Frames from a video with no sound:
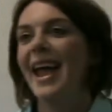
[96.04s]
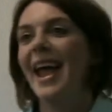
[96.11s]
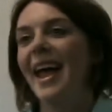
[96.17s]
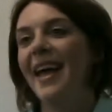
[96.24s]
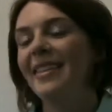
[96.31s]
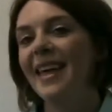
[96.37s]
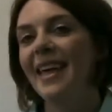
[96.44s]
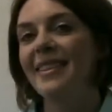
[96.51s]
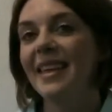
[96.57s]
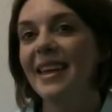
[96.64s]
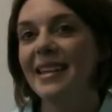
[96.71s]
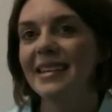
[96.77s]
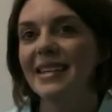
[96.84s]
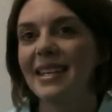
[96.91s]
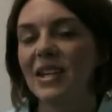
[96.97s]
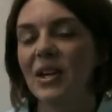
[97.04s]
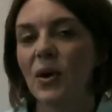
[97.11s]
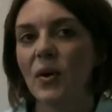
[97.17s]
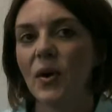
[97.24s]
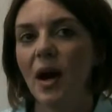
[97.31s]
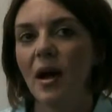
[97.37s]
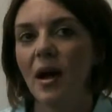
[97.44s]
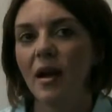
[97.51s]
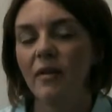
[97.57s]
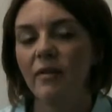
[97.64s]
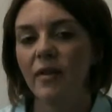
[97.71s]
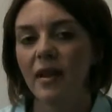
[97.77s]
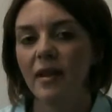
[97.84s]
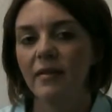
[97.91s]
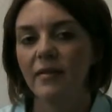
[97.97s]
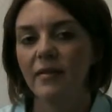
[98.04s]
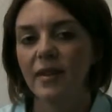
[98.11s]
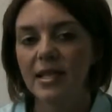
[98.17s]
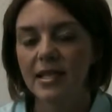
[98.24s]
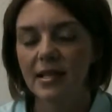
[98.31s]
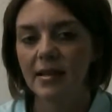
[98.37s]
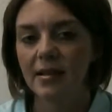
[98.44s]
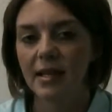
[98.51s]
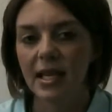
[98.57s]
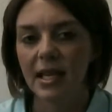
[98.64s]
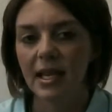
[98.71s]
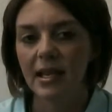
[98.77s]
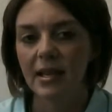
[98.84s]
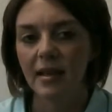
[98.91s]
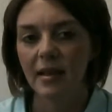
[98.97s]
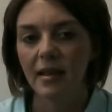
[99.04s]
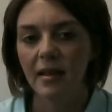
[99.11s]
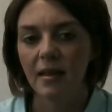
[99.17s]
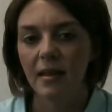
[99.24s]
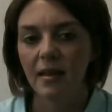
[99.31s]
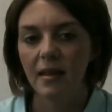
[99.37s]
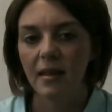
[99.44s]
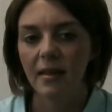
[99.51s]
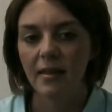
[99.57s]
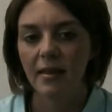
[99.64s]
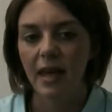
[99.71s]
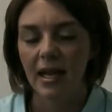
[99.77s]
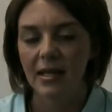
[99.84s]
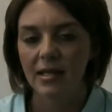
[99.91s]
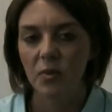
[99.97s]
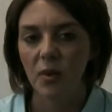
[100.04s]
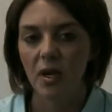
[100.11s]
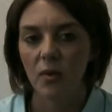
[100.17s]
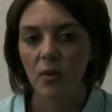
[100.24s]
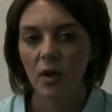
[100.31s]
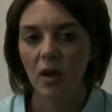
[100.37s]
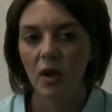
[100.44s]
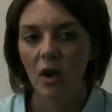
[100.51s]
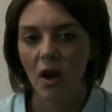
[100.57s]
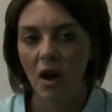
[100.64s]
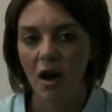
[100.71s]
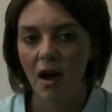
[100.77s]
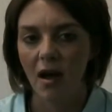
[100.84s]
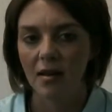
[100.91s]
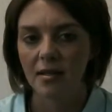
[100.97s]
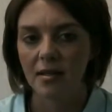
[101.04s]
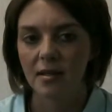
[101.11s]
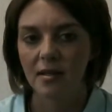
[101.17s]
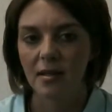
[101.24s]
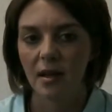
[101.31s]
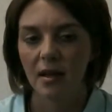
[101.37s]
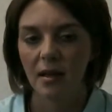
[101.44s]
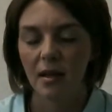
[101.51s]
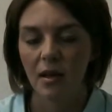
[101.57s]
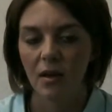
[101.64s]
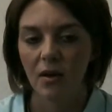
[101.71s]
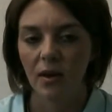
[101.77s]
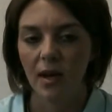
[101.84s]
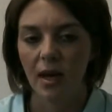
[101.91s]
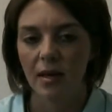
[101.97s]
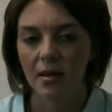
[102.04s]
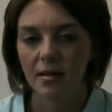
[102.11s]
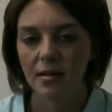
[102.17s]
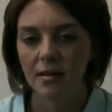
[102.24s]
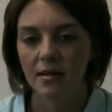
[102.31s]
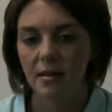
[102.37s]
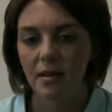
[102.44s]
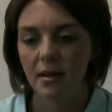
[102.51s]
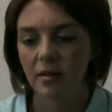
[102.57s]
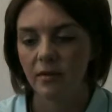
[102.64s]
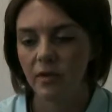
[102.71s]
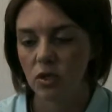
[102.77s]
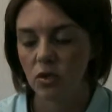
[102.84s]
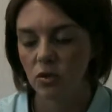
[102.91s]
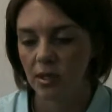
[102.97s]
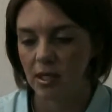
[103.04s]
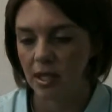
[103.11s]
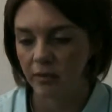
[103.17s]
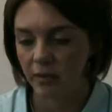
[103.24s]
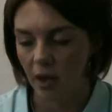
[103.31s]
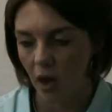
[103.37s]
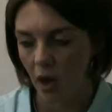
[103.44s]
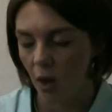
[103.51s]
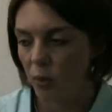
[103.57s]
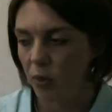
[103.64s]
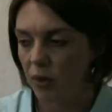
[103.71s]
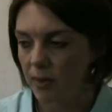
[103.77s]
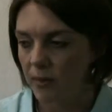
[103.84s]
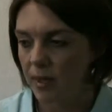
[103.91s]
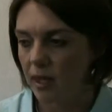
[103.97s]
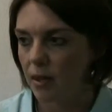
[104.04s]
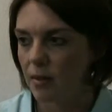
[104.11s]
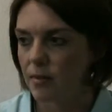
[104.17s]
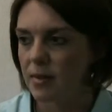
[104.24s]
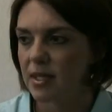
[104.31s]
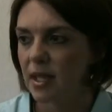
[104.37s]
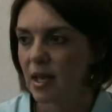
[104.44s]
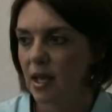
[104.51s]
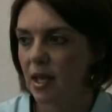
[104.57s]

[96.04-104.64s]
and then, fiscally, that's what it would cost, us individually in our premiums.